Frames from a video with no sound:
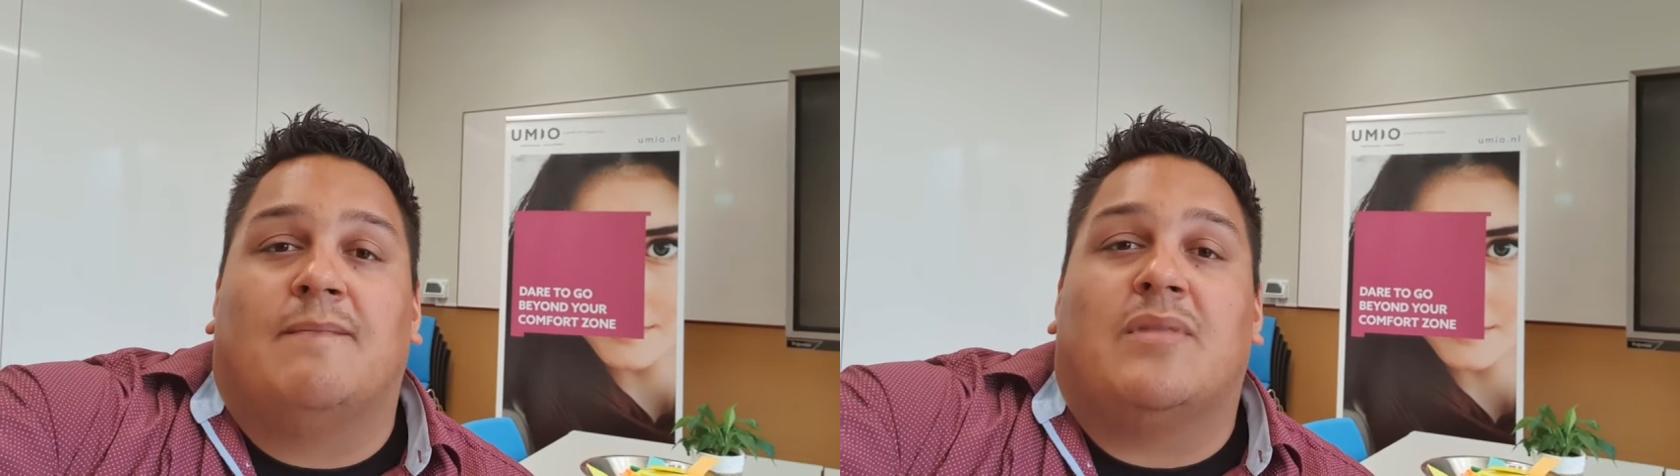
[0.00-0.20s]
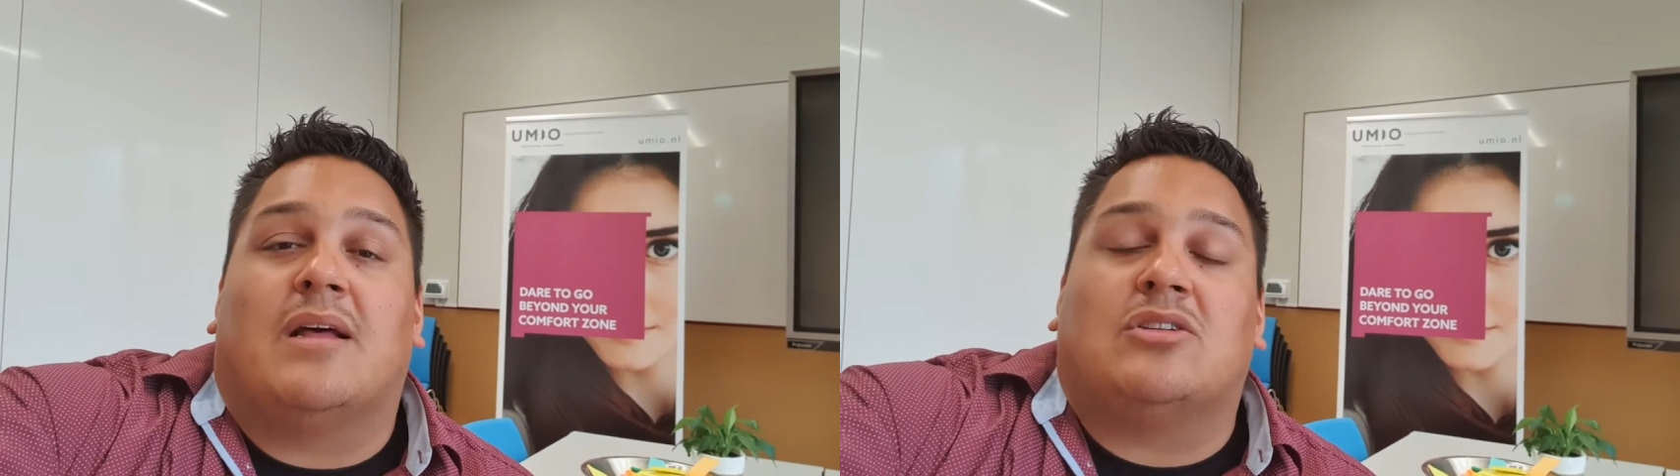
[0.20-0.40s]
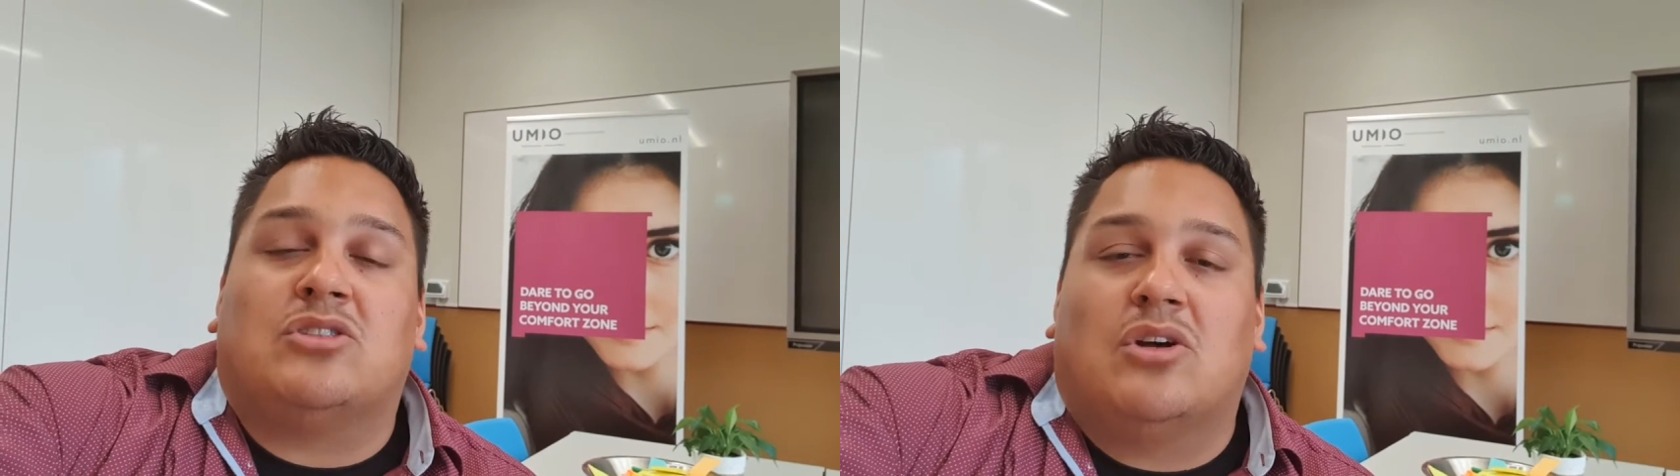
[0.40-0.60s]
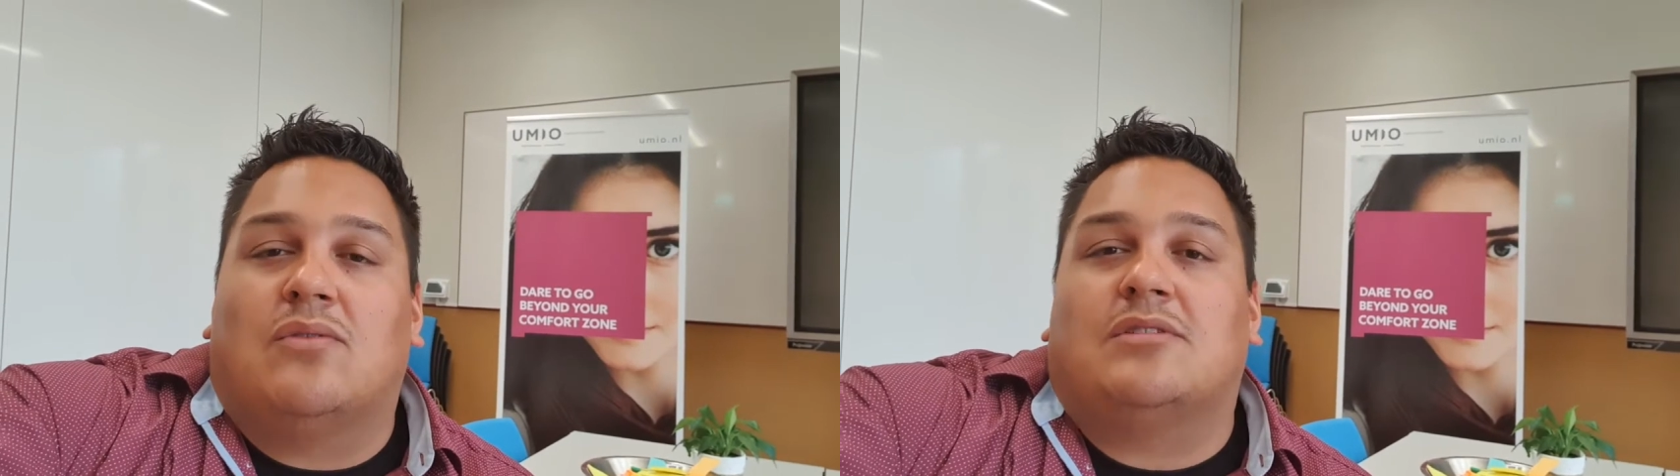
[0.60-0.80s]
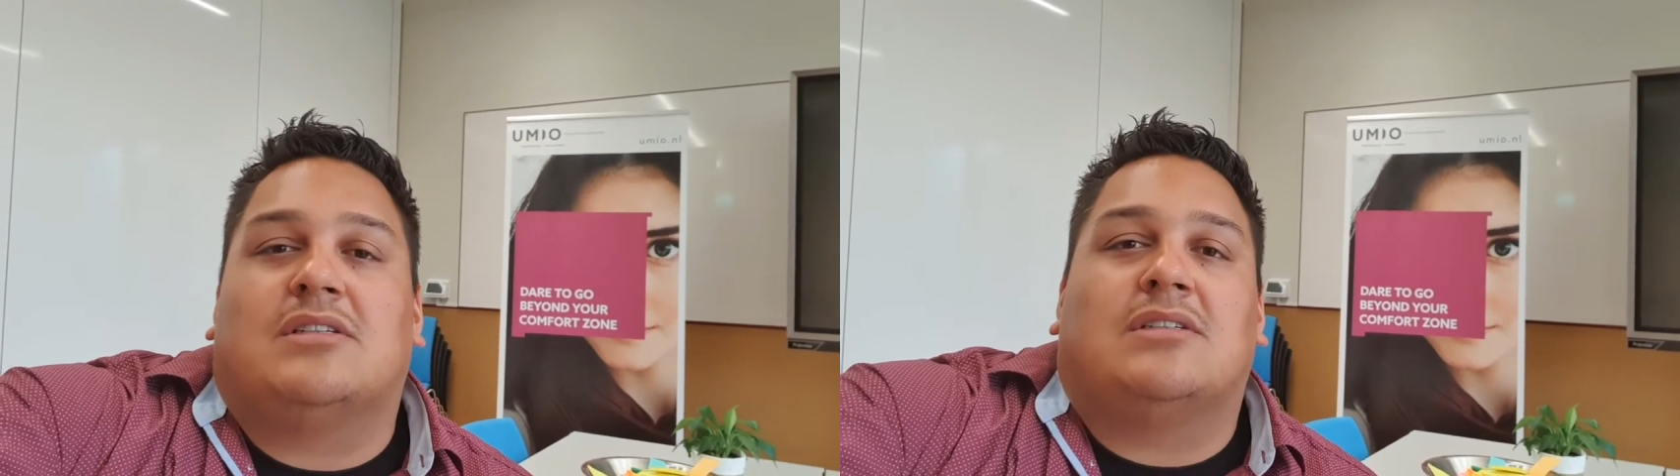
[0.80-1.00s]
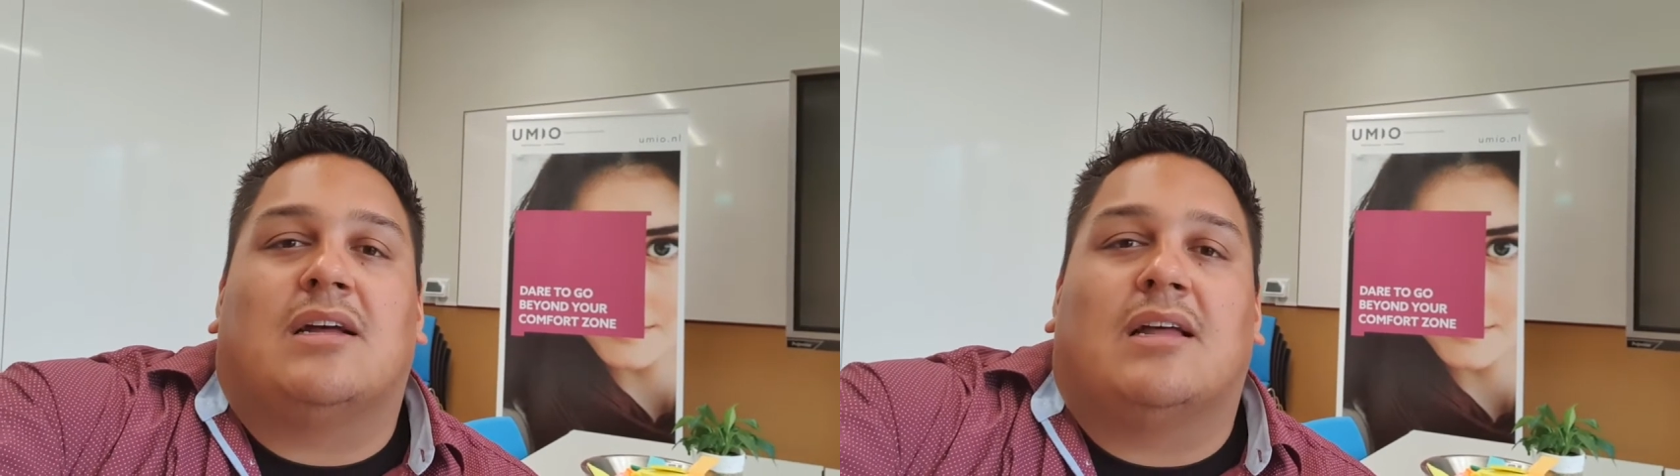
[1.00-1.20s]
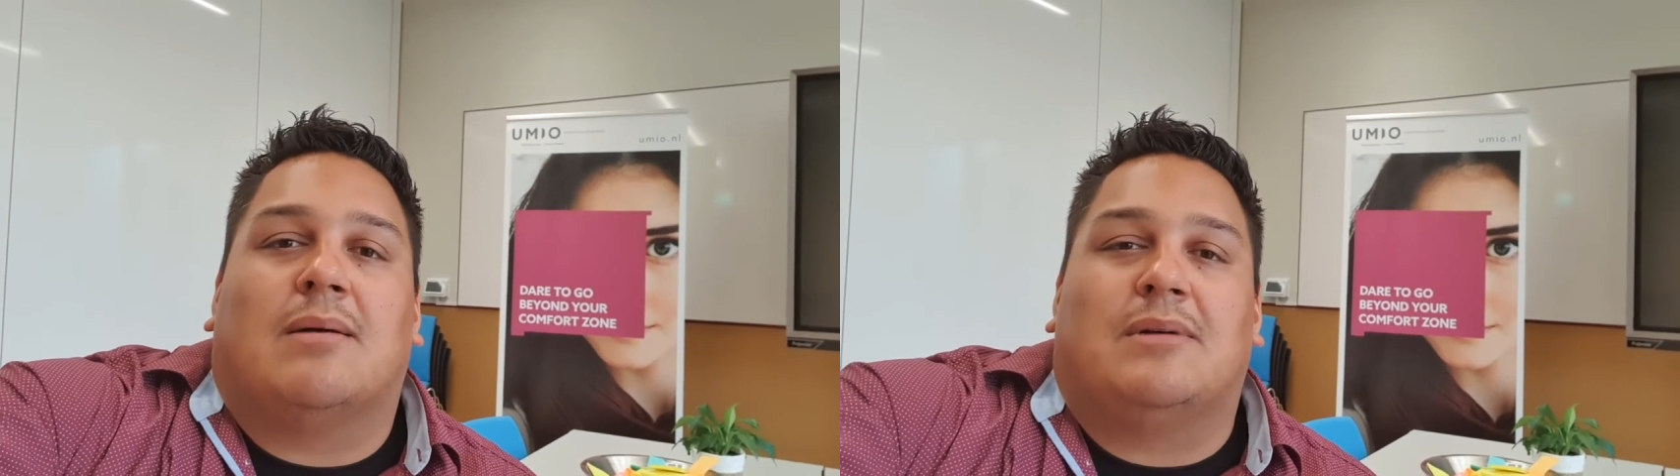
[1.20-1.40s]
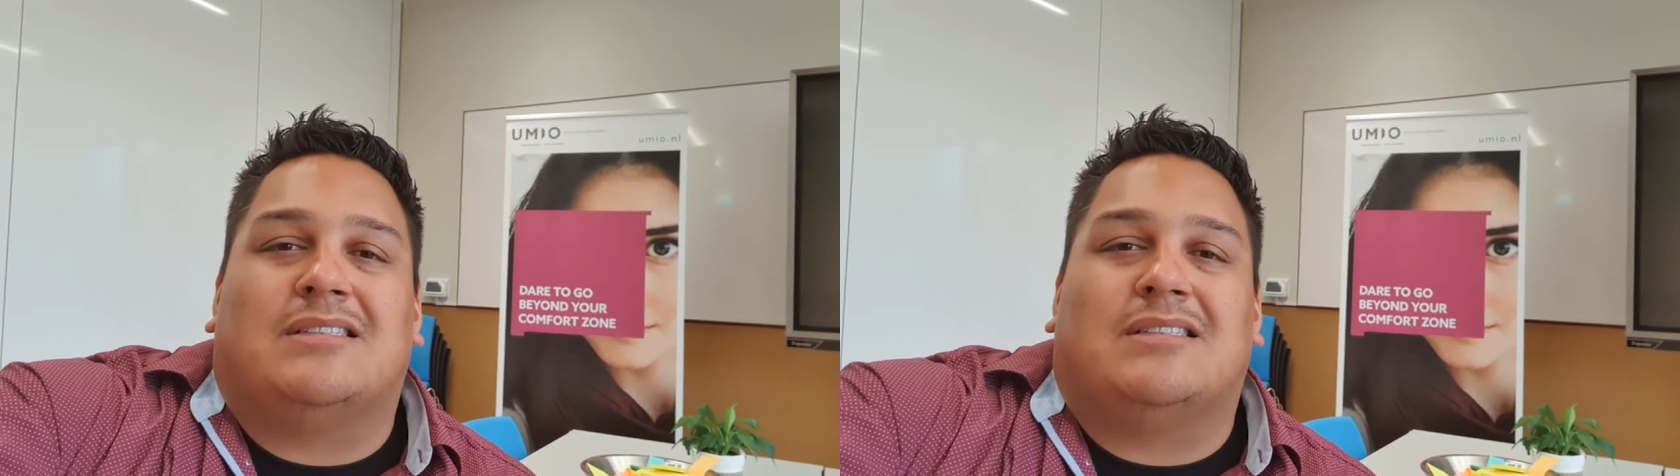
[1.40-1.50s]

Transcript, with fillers: And service design can be